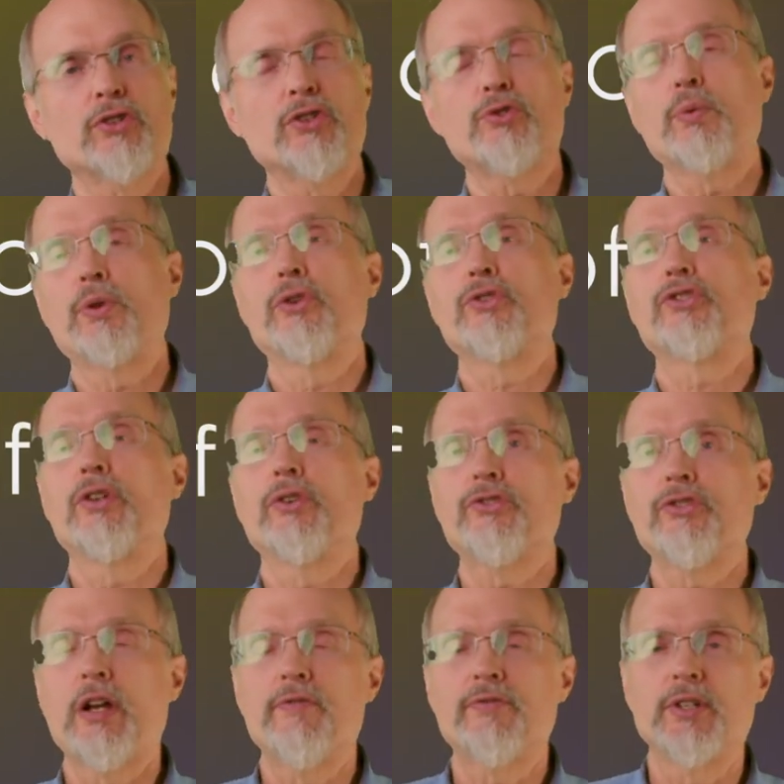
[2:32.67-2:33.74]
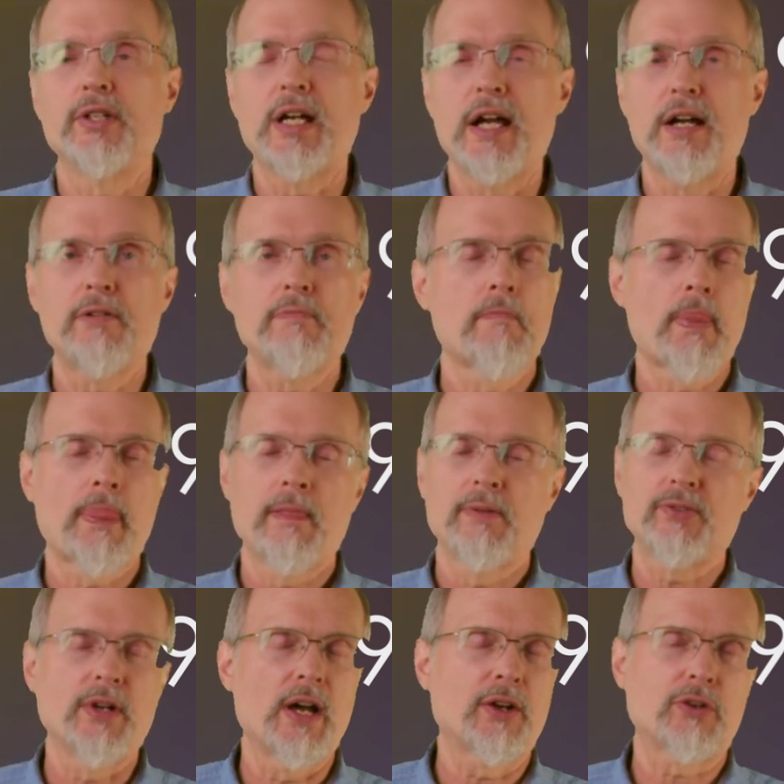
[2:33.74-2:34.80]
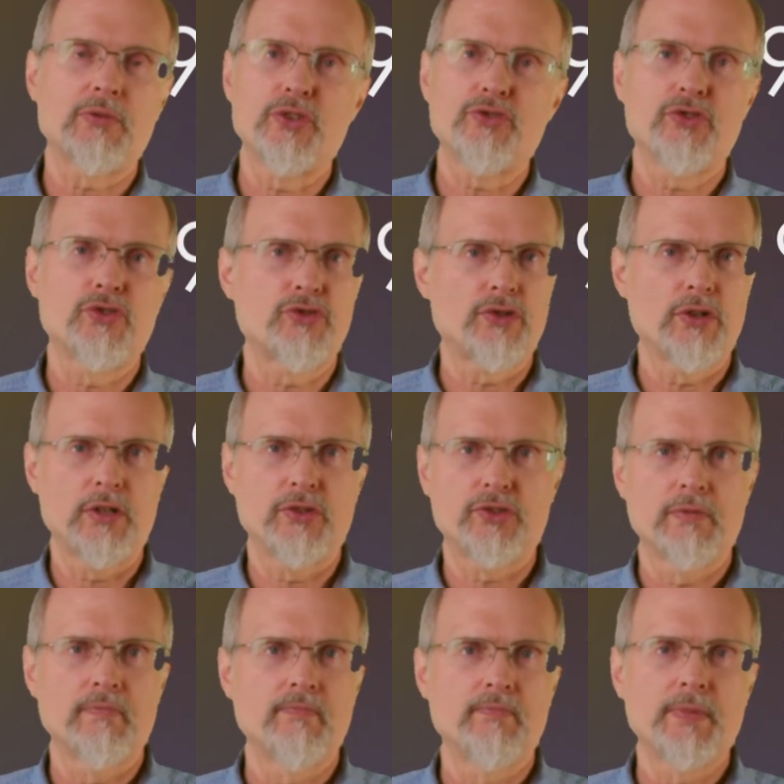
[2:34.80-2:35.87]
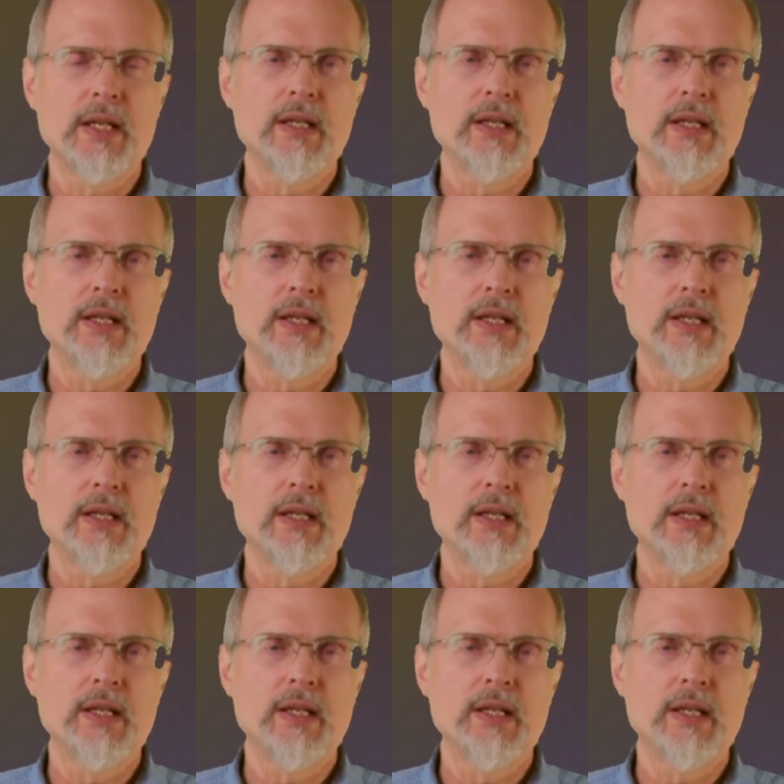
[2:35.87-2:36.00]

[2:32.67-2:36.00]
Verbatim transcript: church where there's no self-denial, it's not a Christian church.